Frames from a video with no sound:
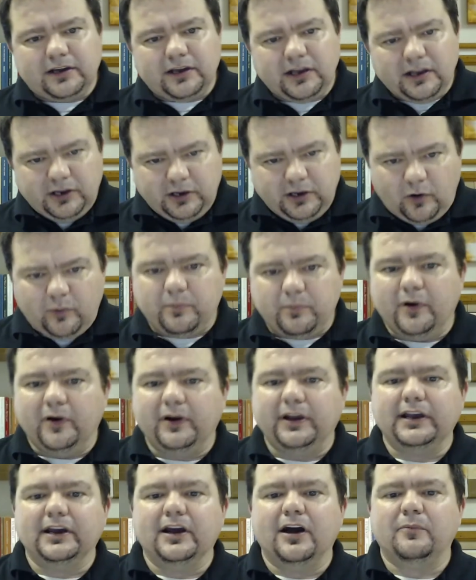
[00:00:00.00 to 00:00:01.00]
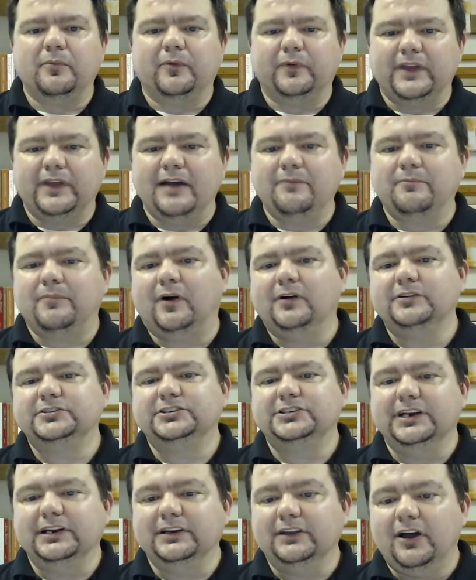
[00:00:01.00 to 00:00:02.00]
you're putting up with that
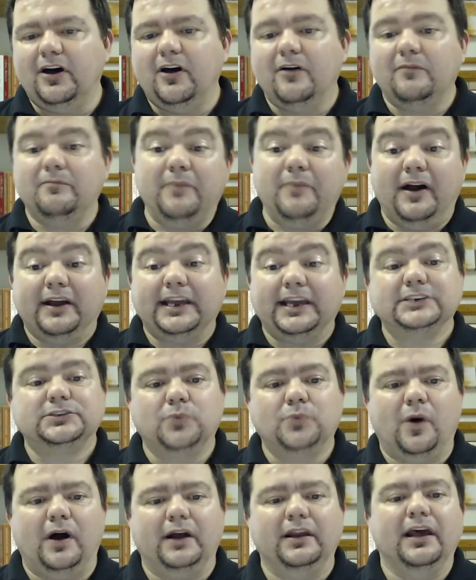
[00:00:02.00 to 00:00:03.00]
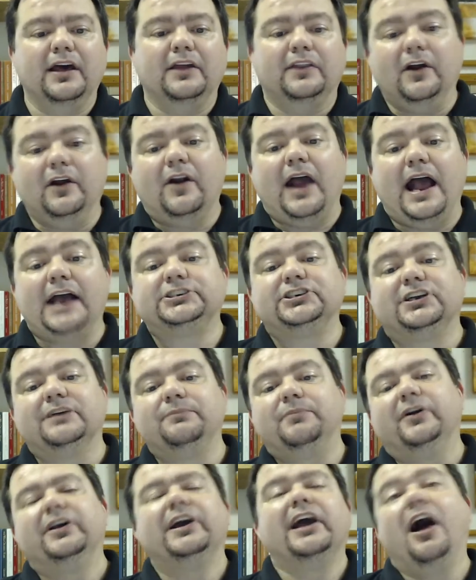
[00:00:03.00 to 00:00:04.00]
person in love, but guess what? They're actually
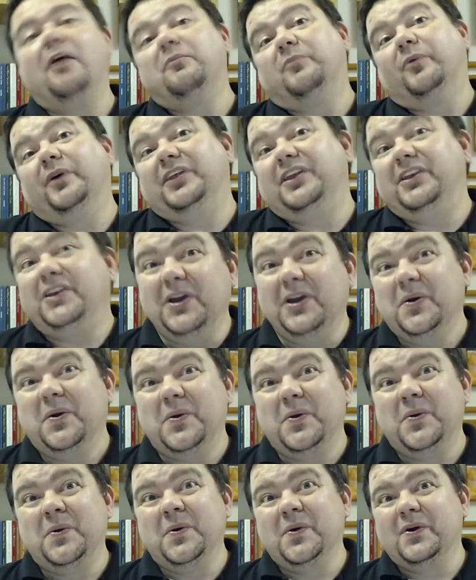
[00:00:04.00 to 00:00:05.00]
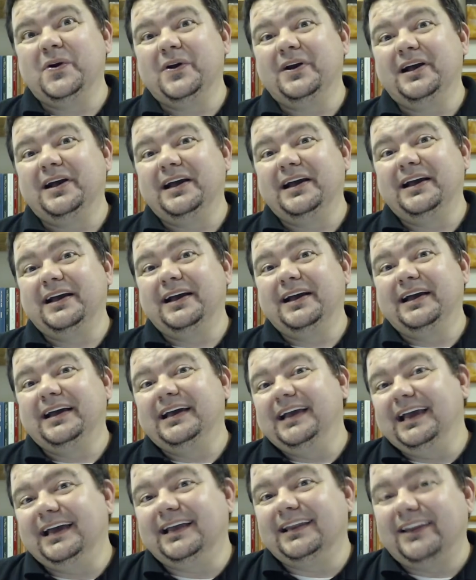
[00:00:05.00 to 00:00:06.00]
putting up with you
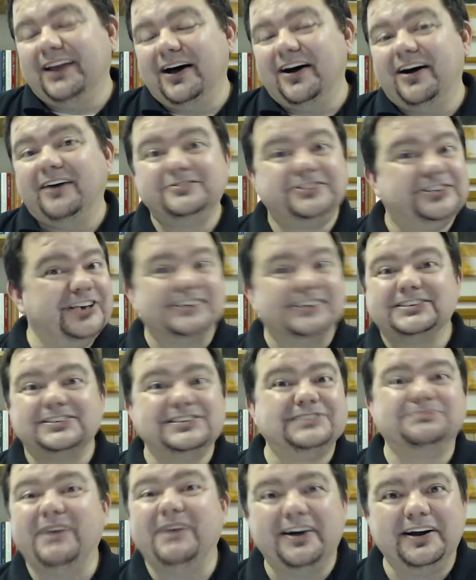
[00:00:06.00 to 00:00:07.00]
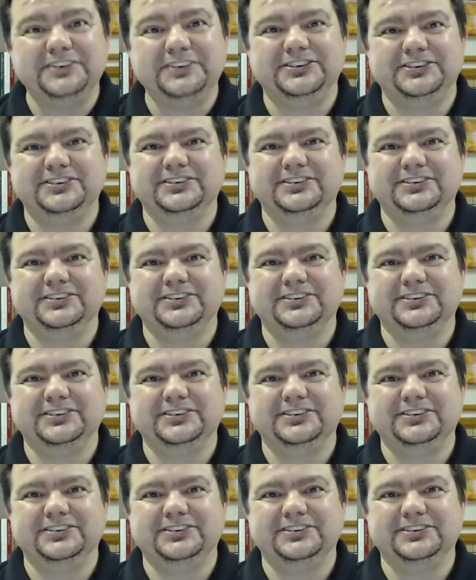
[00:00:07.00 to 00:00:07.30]
in love just as much.